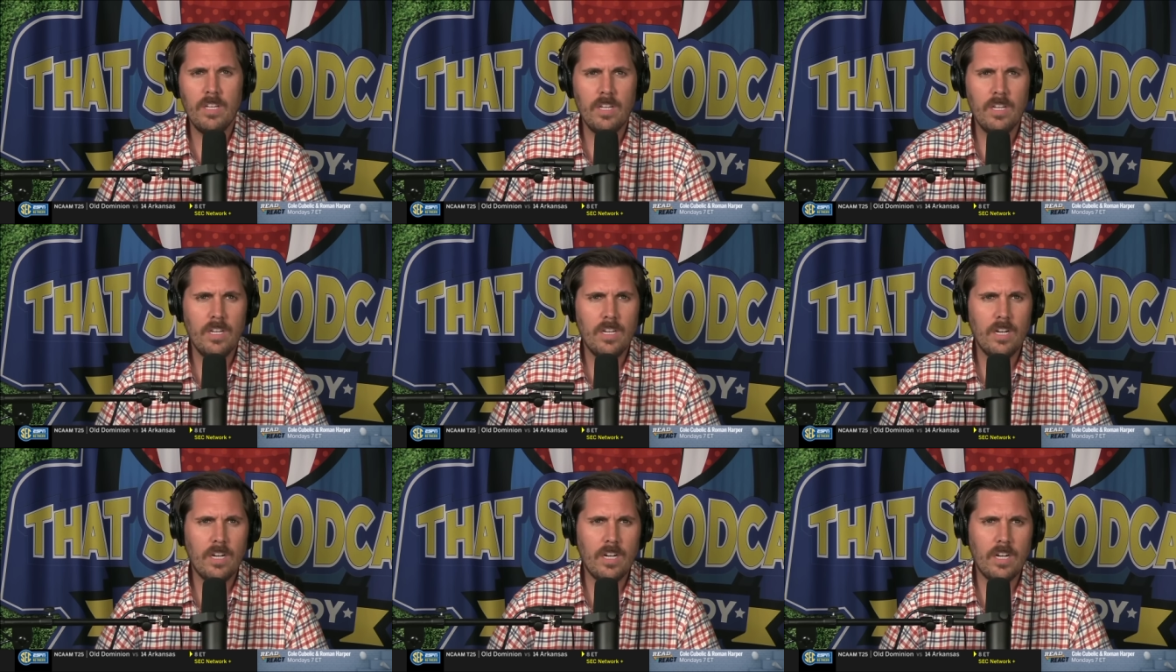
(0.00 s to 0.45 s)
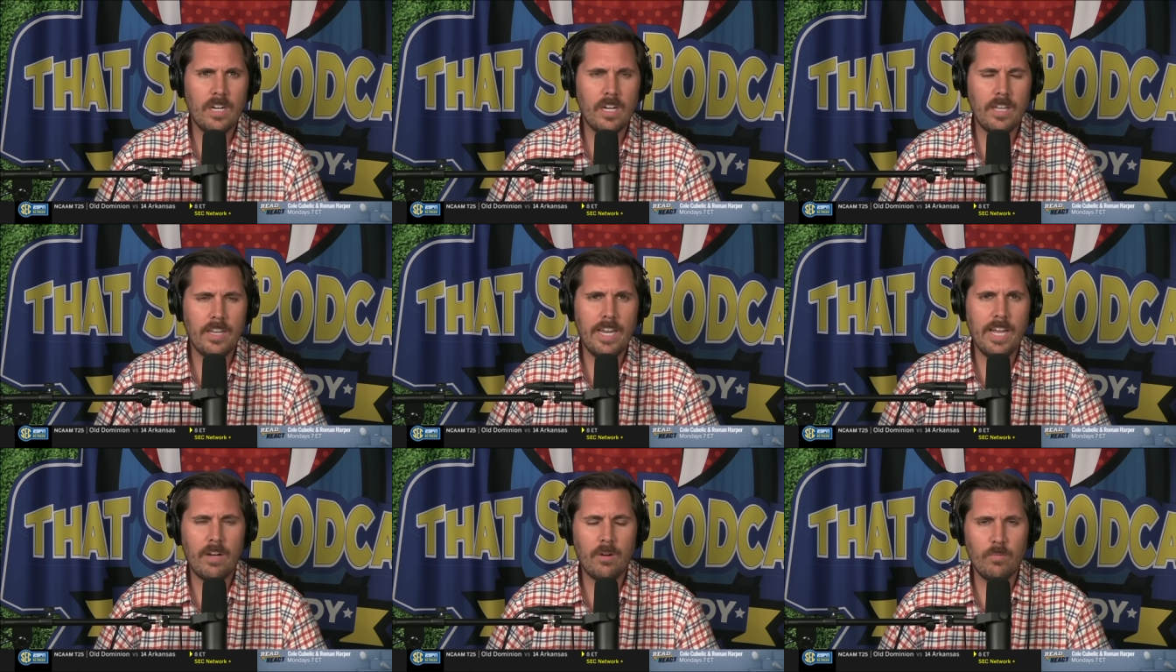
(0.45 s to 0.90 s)

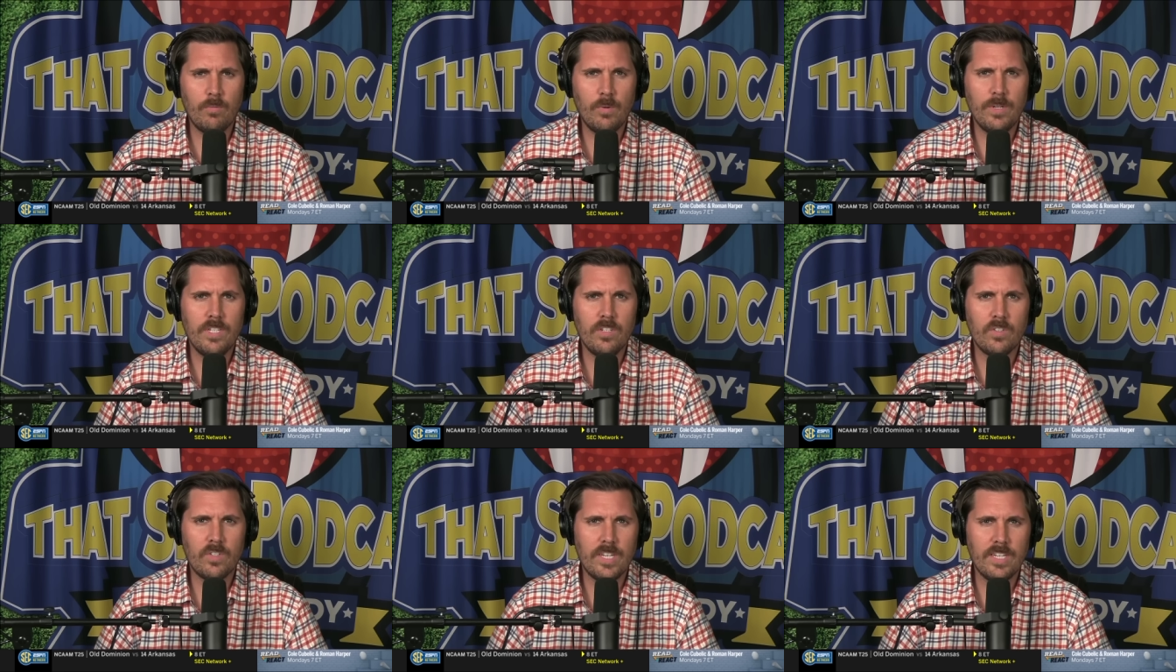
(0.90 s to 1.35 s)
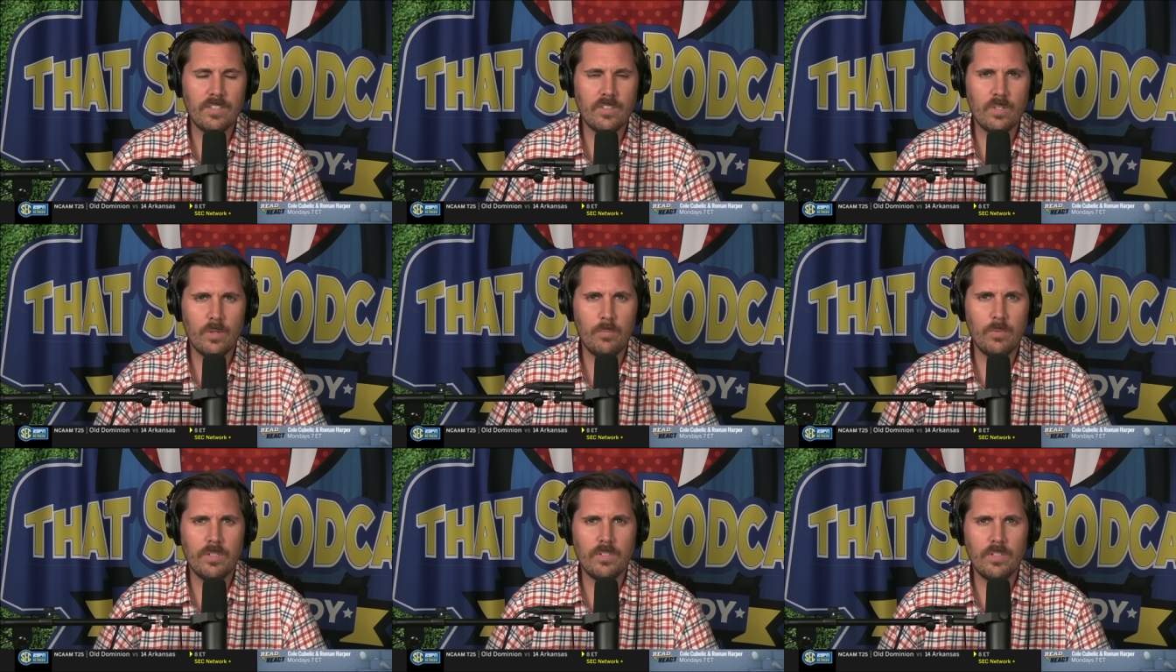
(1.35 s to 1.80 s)
Uh, now, if we just get
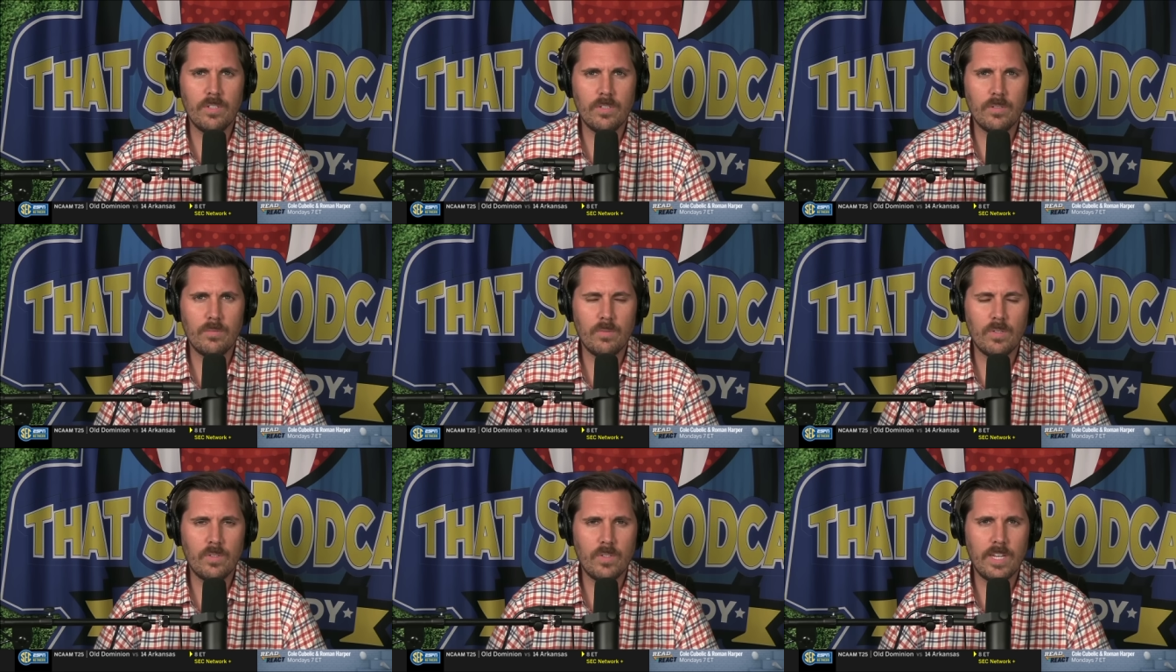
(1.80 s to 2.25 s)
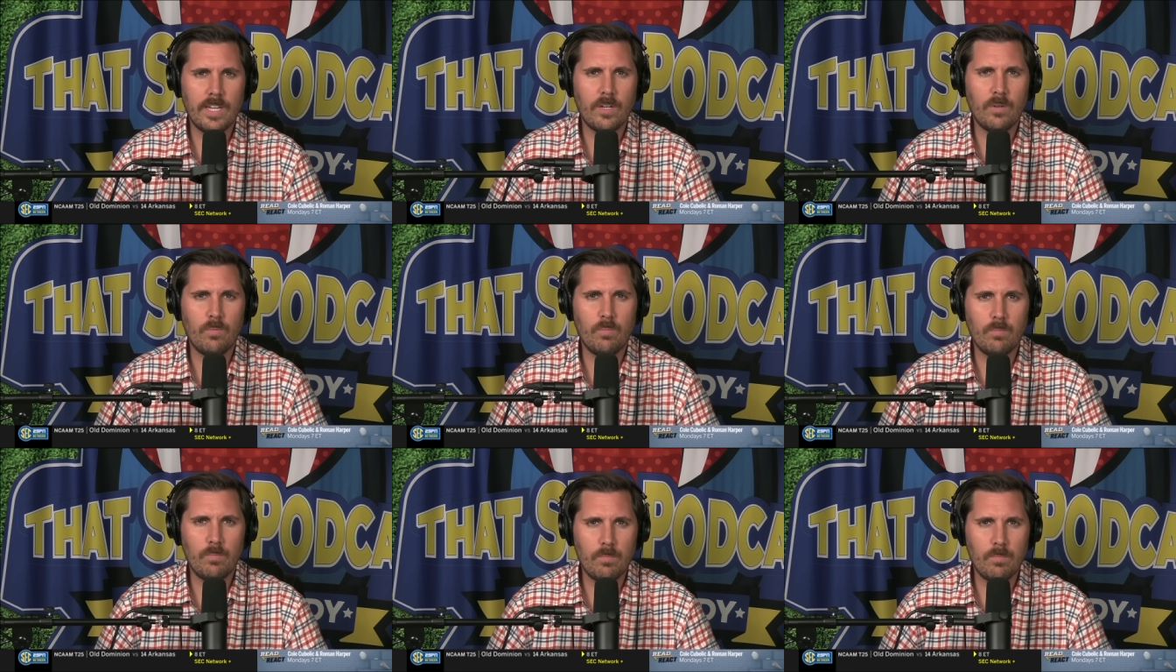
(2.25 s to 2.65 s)
someone to to take